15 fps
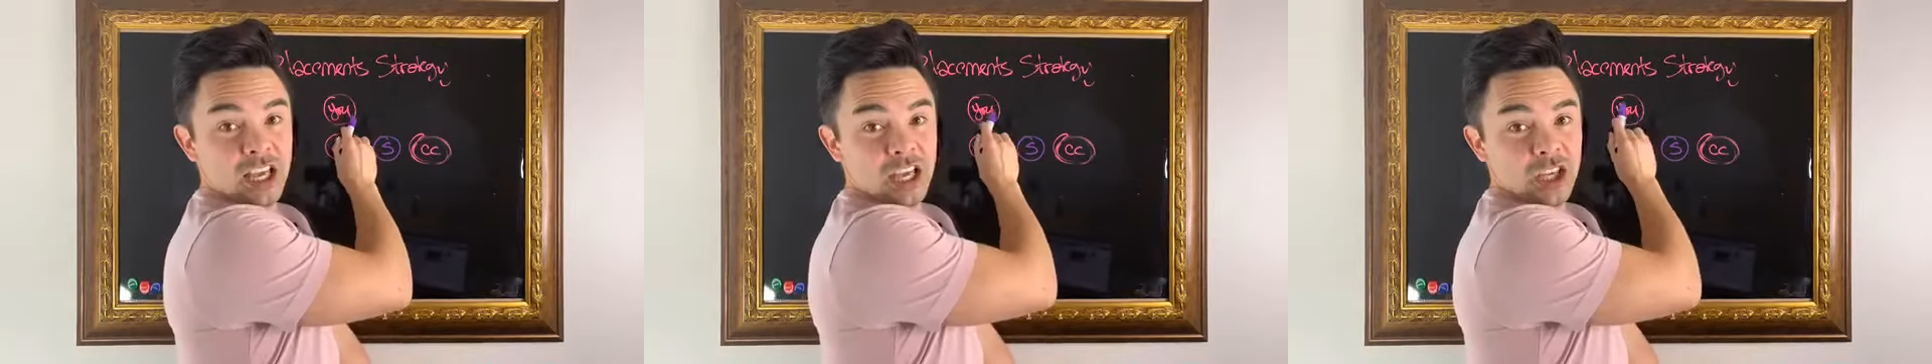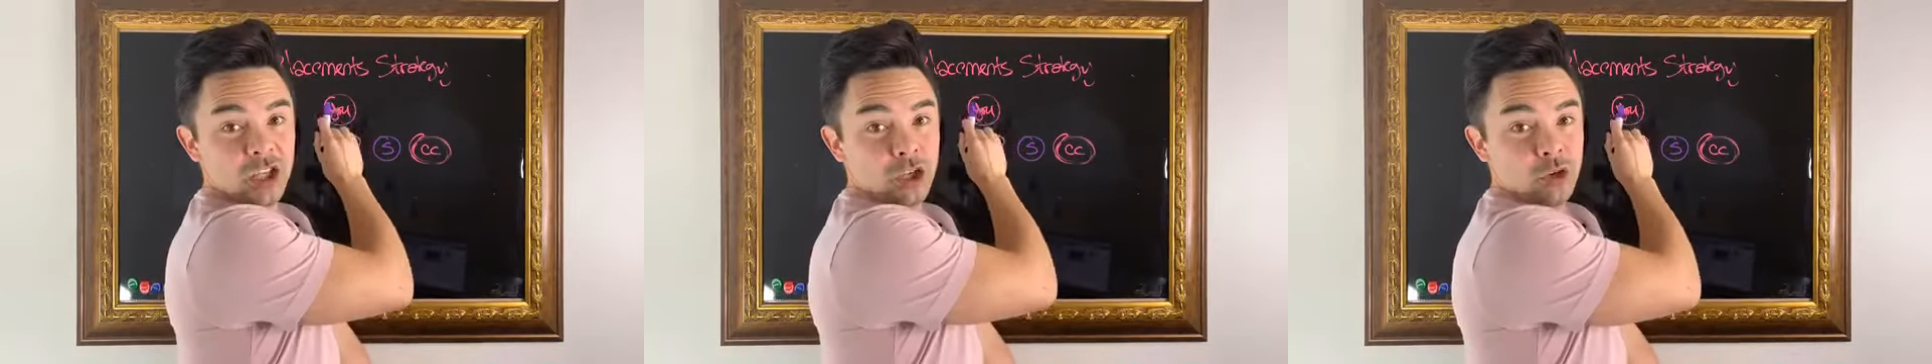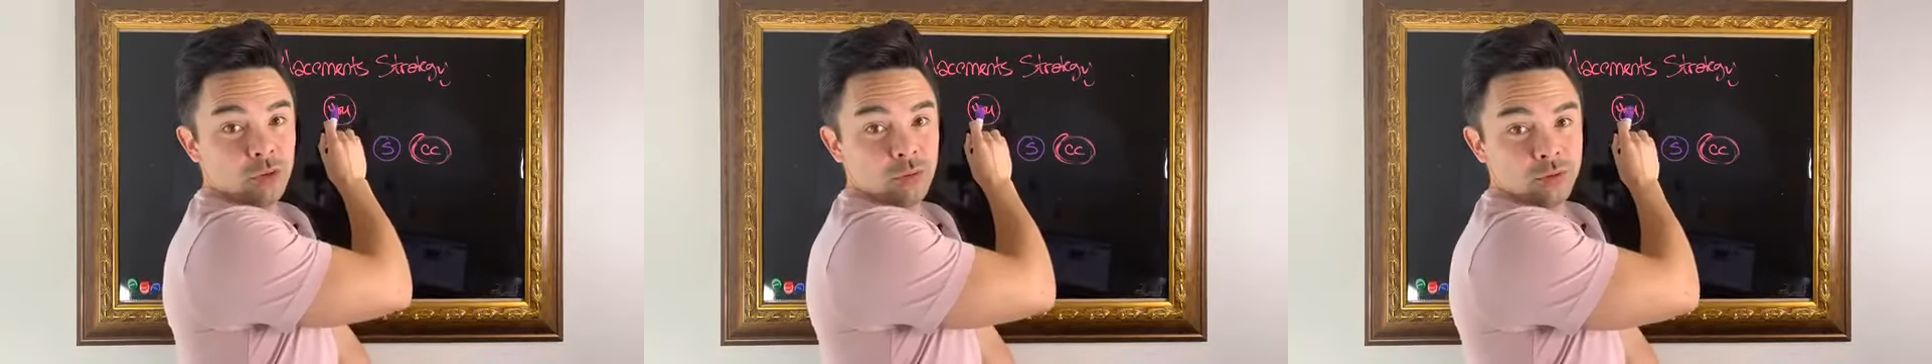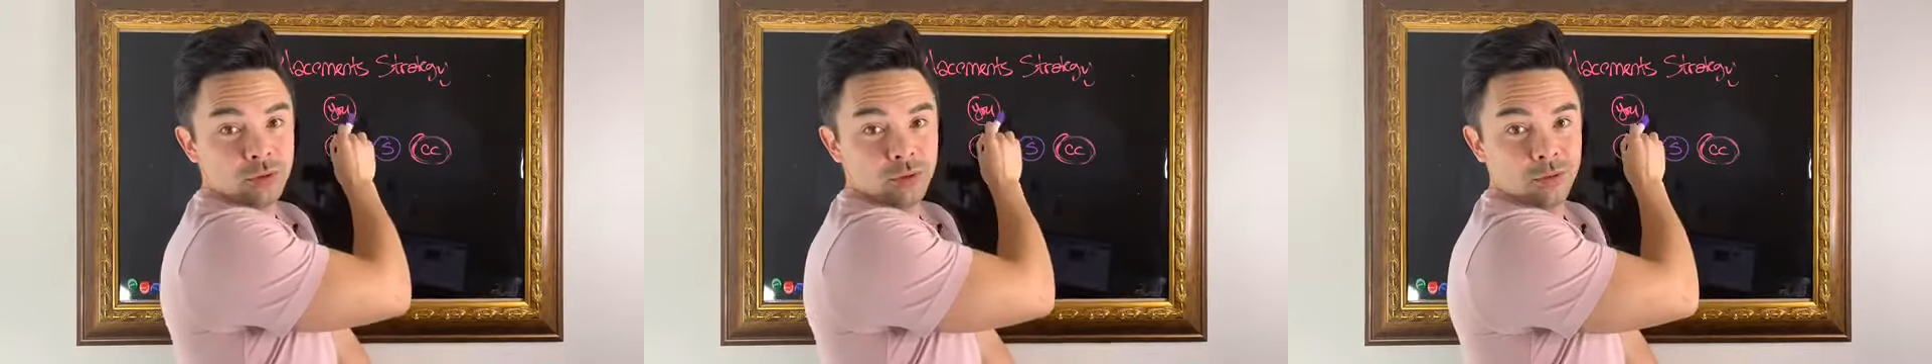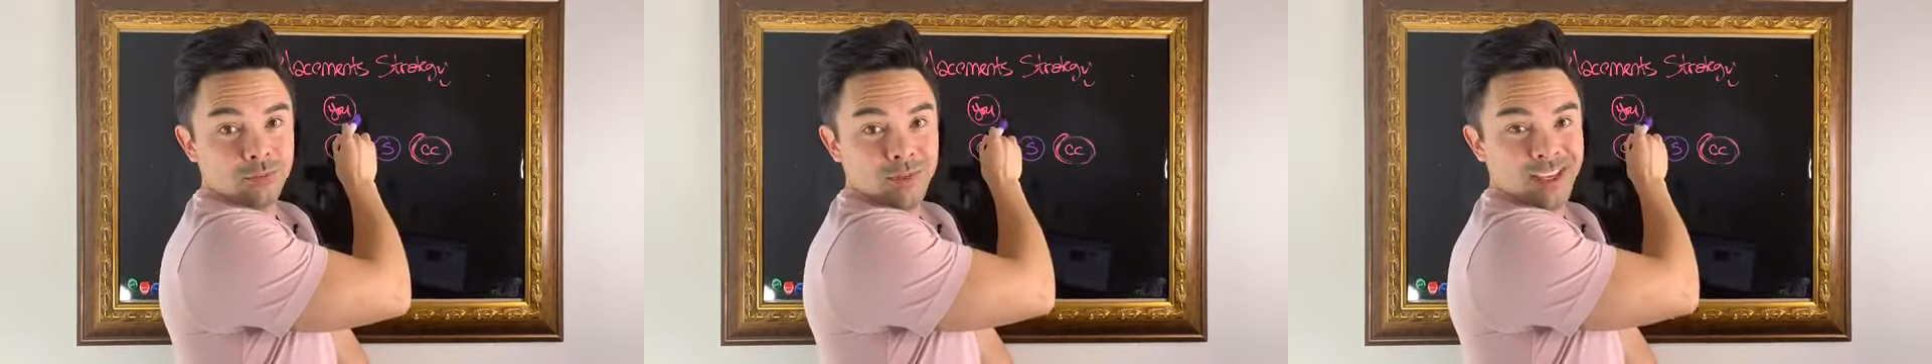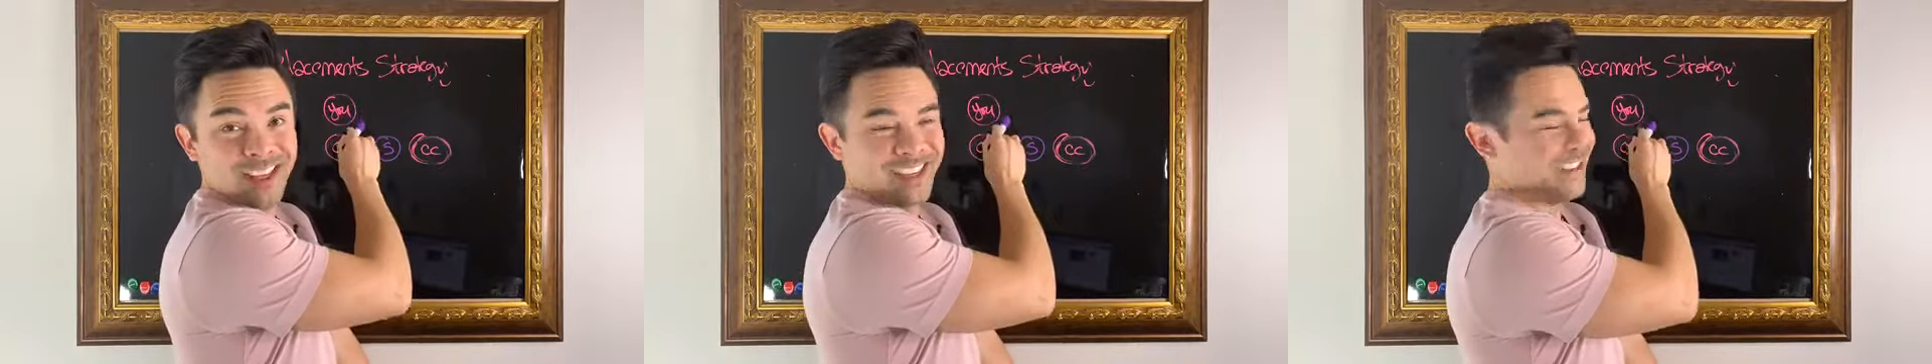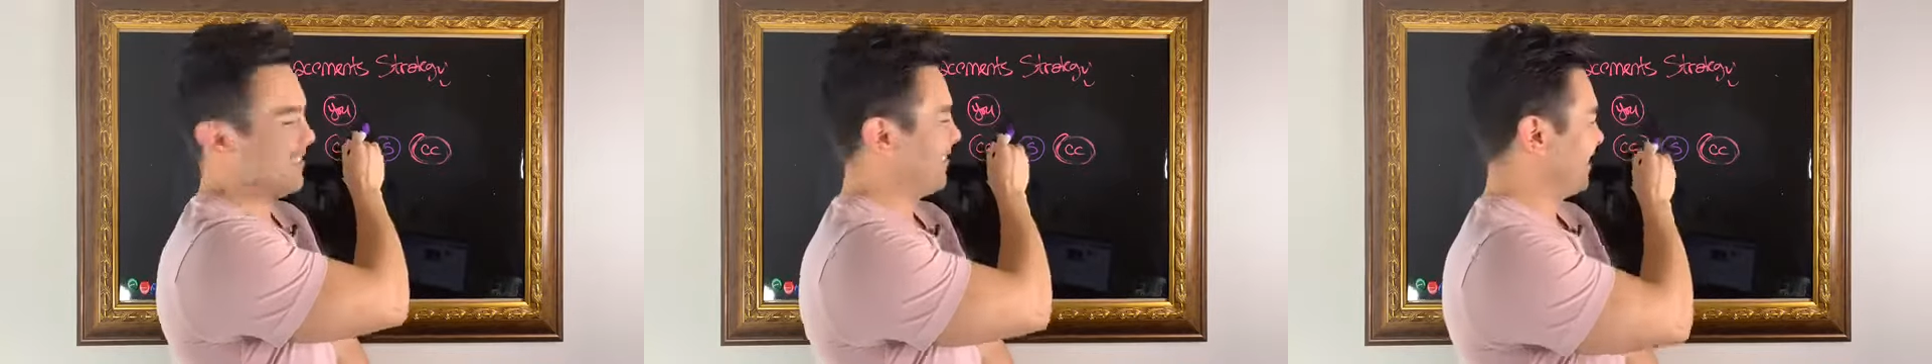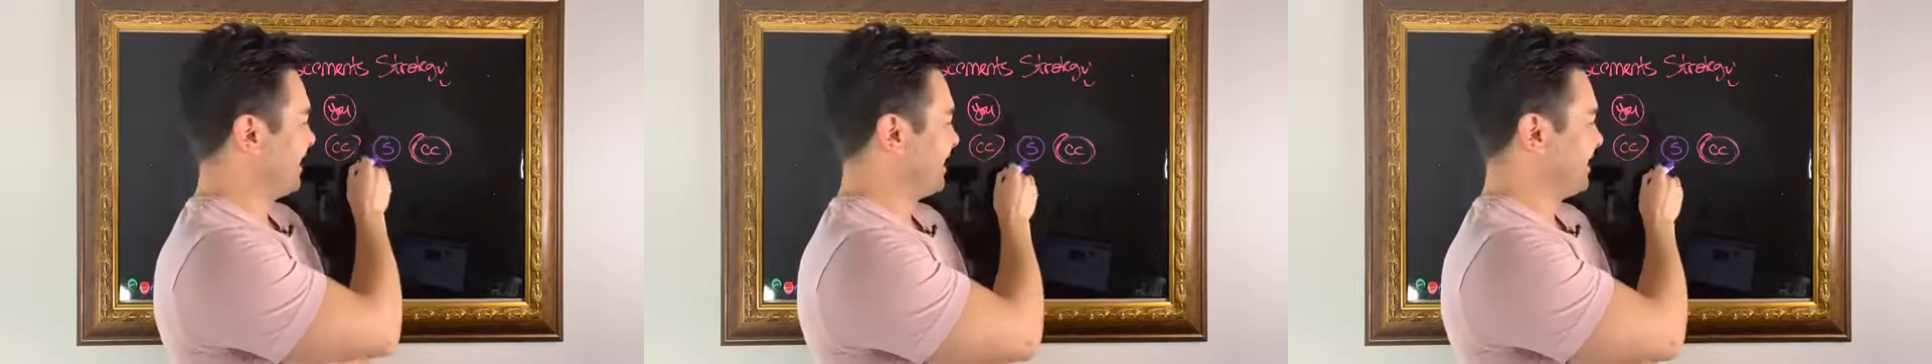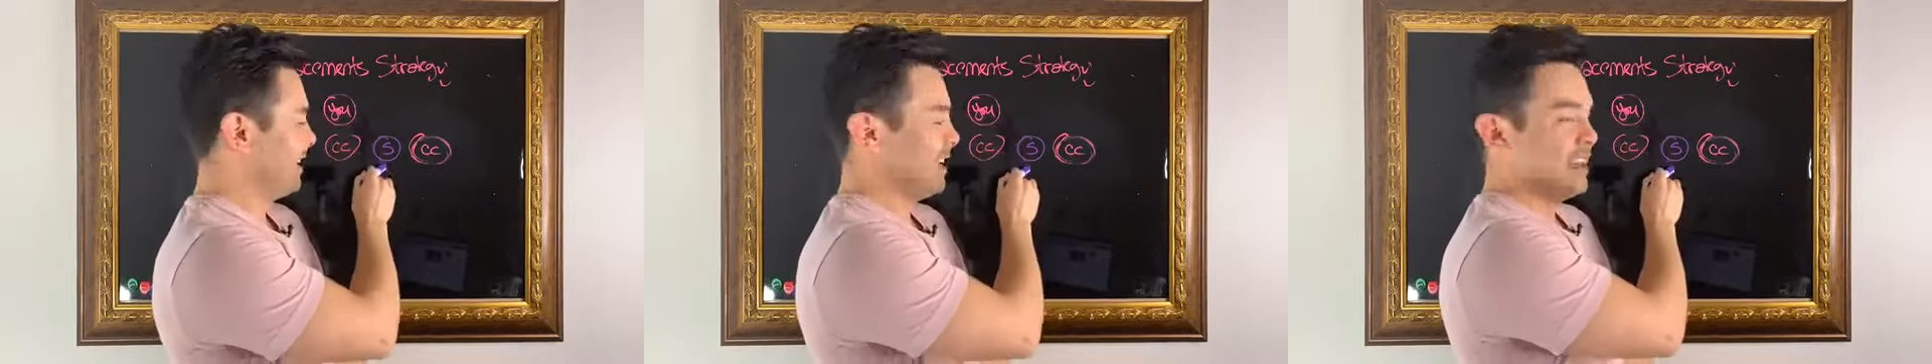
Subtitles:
you, me, right?